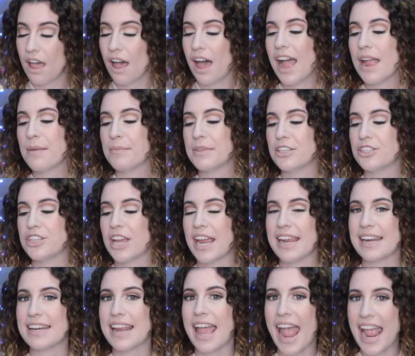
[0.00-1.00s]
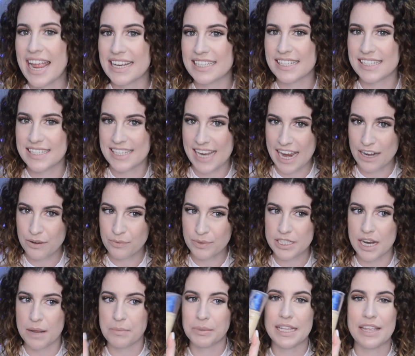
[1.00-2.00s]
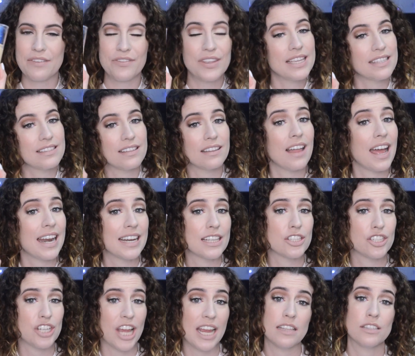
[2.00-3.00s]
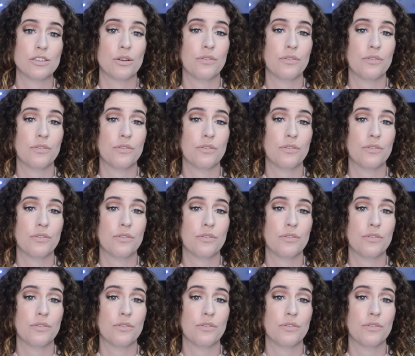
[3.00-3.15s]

I'm in the shade 810, which I believe is the lightest shade,